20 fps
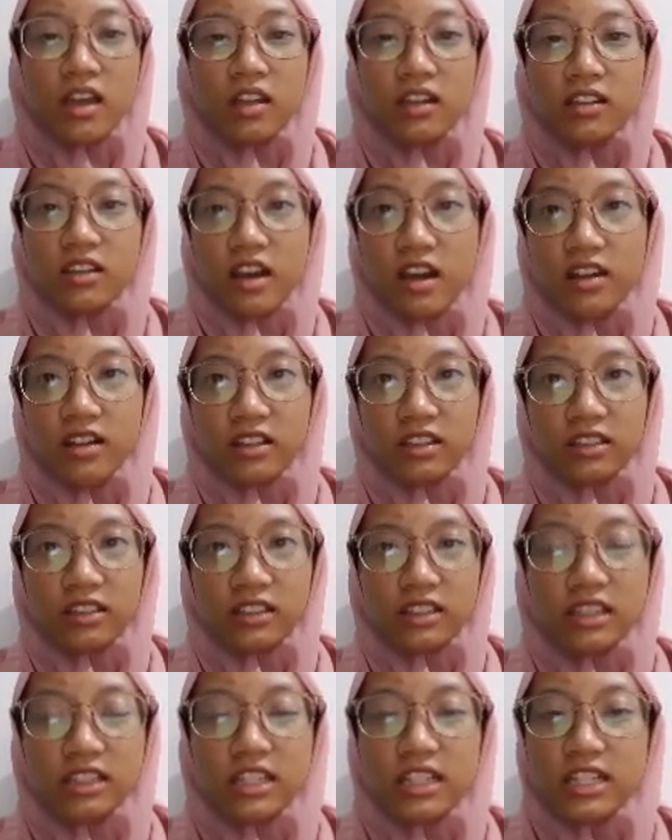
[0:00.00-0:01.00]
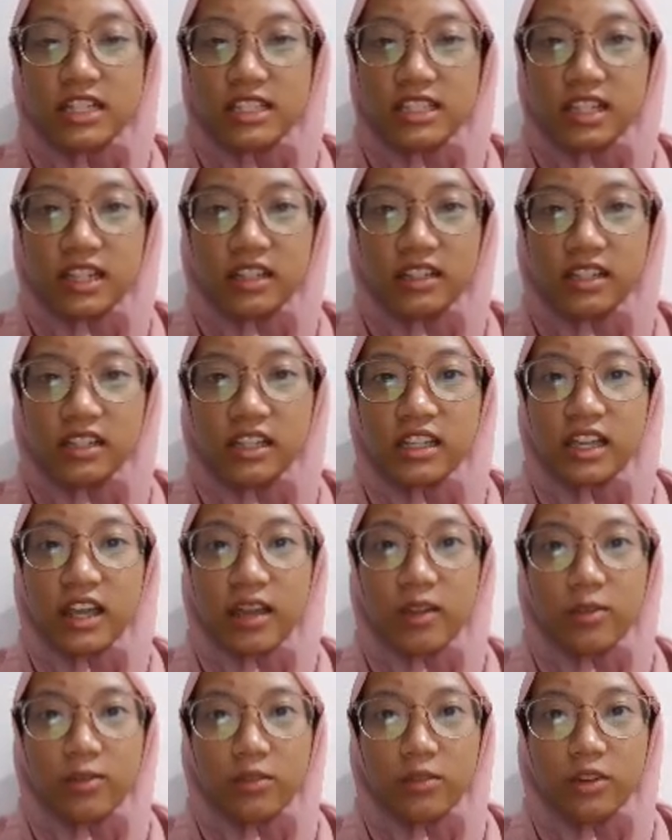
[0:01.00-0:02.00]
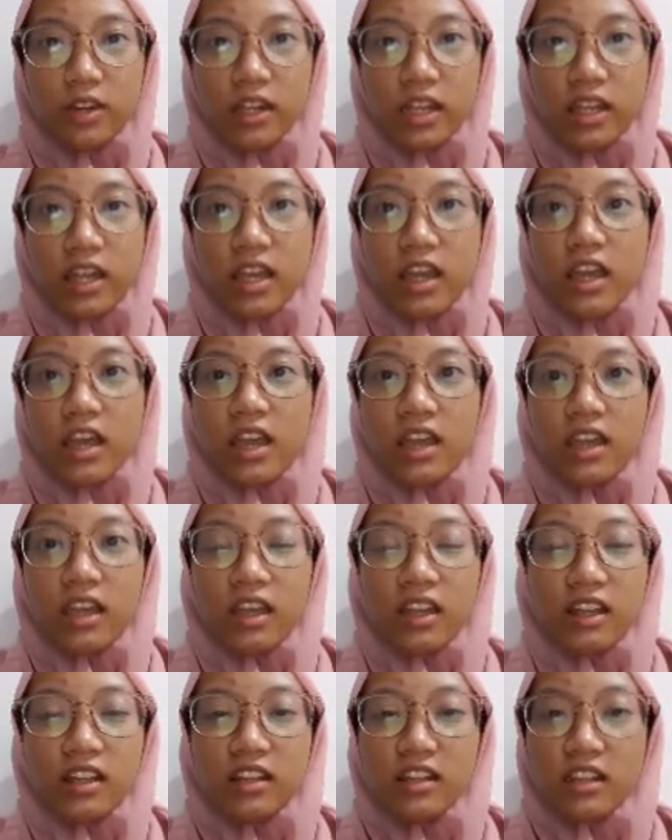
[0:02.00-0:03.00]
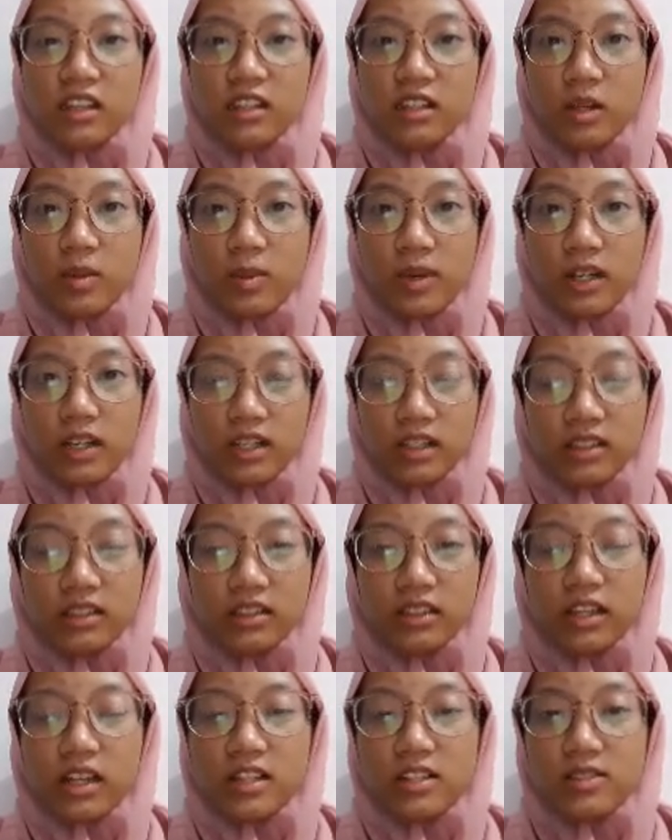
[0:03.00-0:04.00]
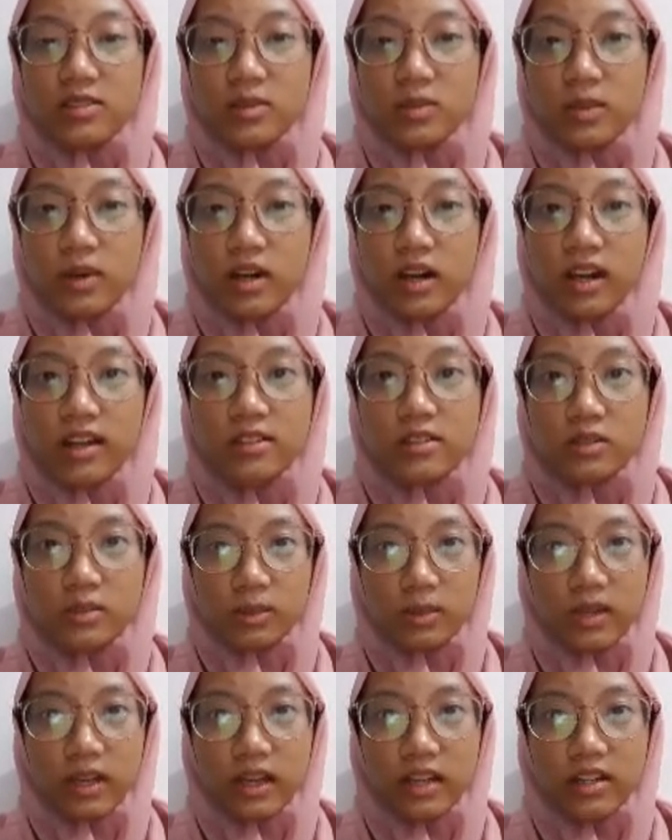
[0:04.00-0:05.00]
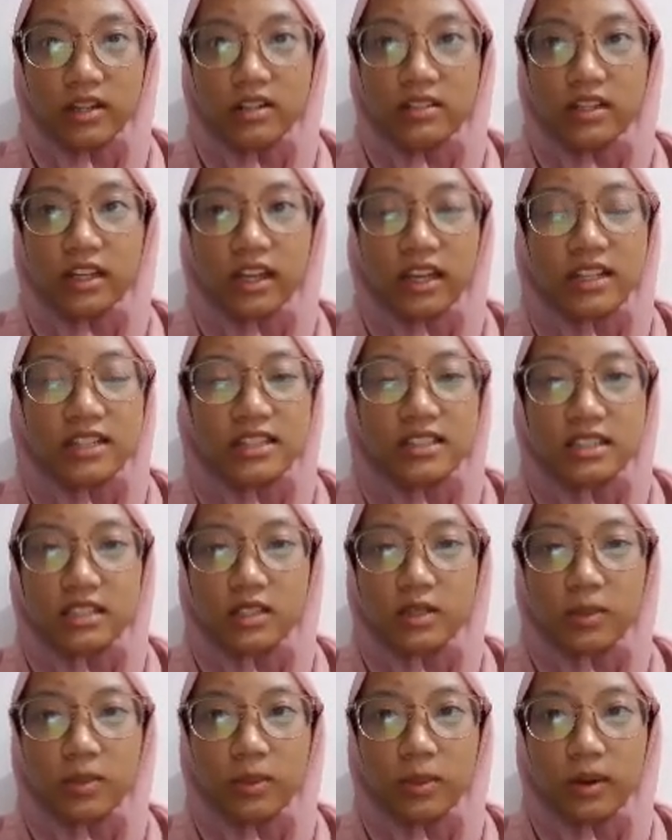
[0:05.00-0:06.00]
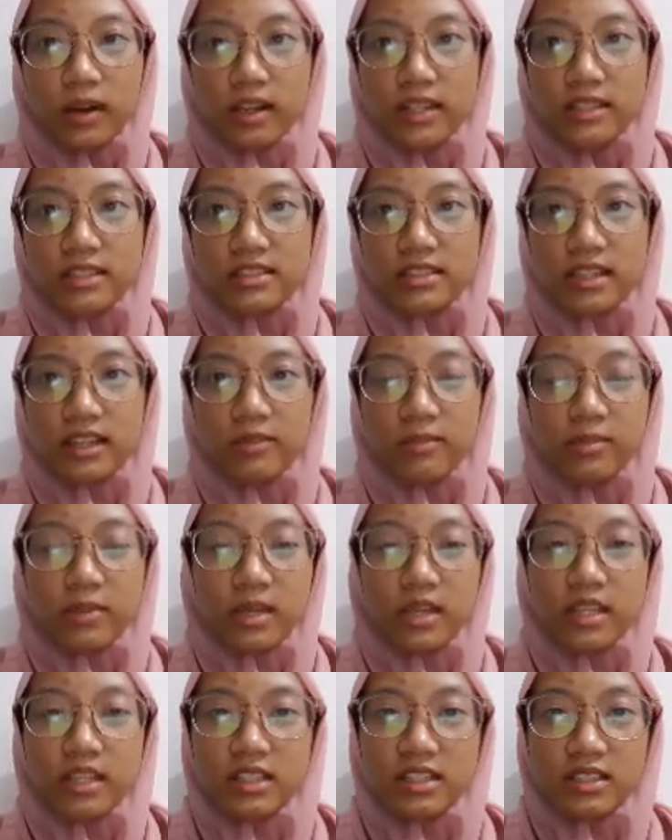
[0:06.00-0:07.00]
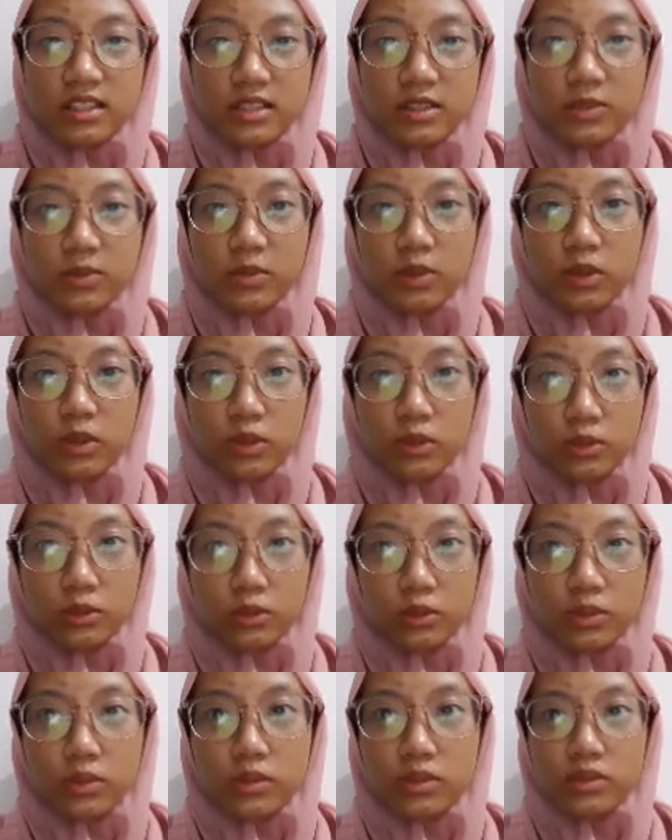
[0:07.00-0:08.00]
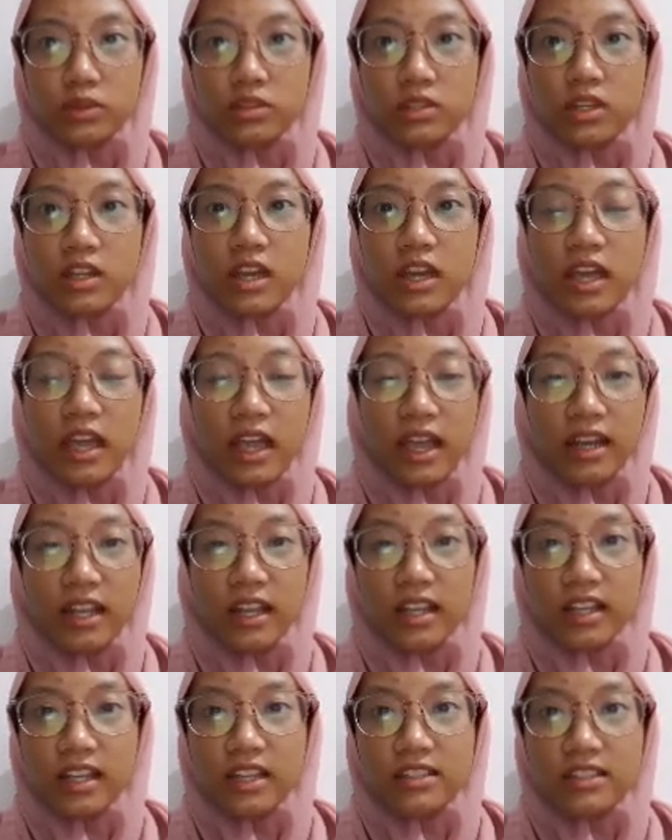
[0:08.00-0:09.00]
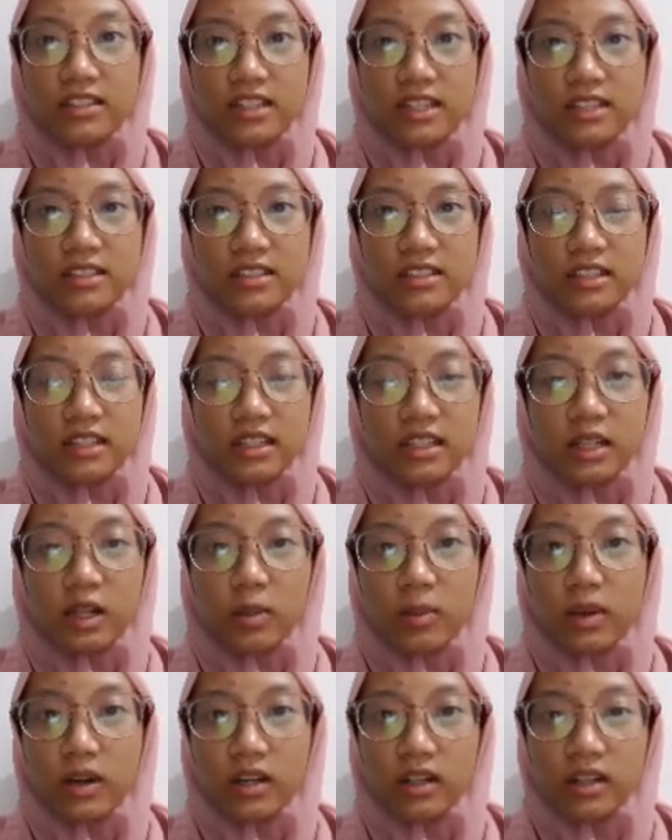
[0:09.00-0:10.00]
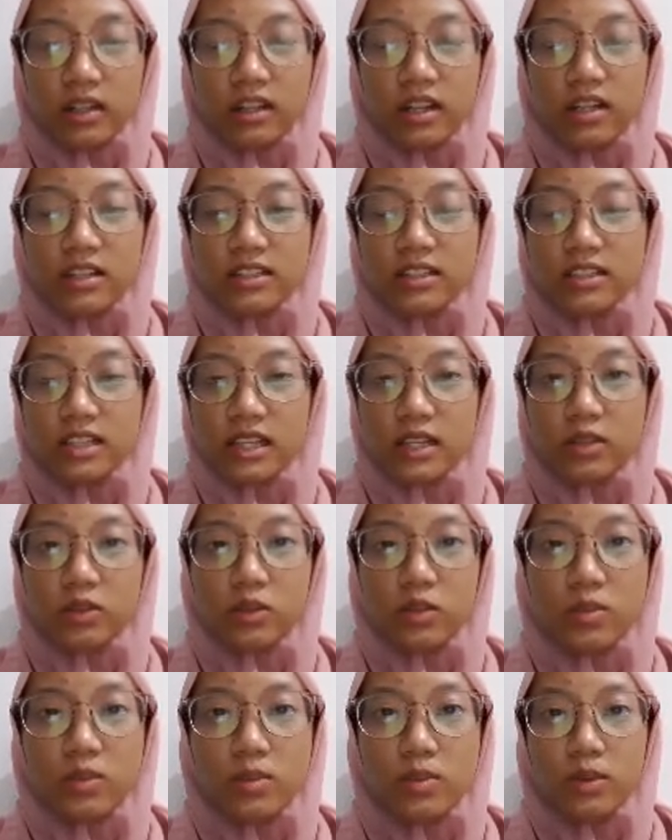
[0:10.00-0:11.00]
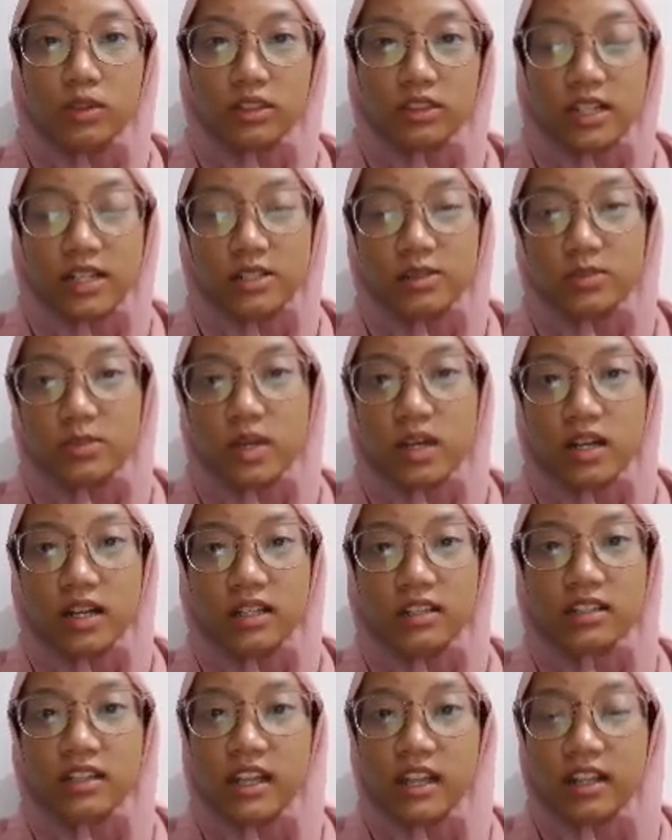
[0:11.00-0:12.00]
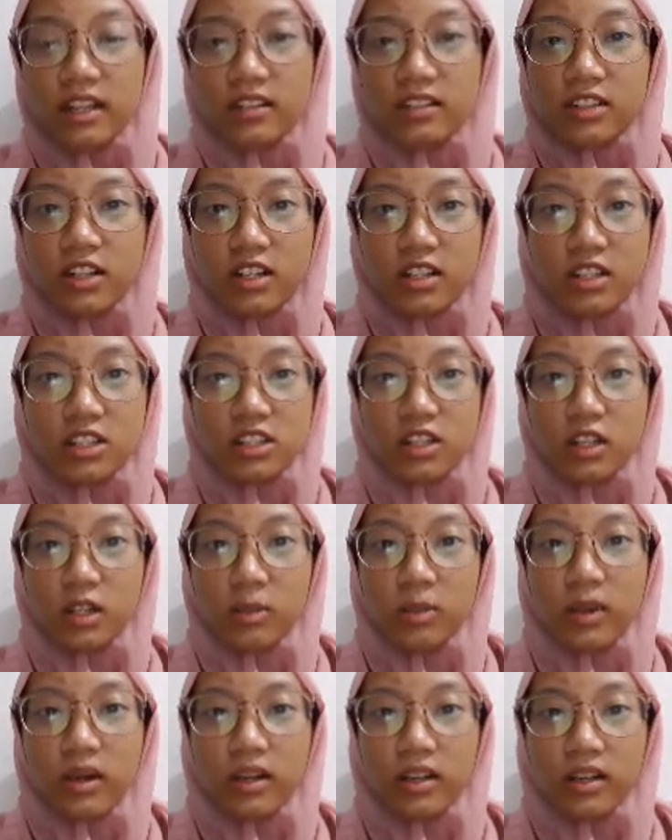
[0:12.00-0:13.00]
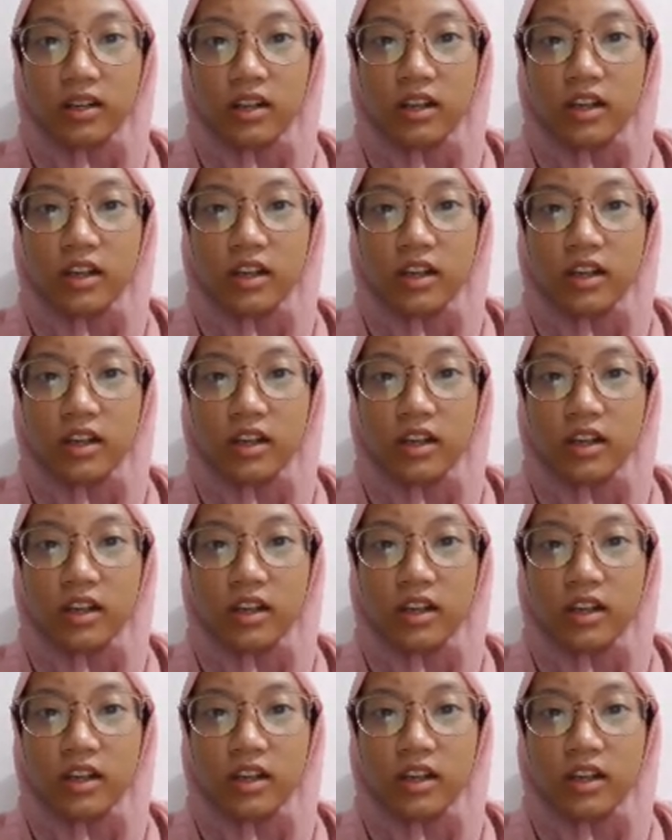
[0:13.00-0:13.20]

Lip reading: directly, instantly, and free. In digital market, customer and supplier can see the price being charged for goods, and in that sense, digital markets are said to be more transparent than traditional market.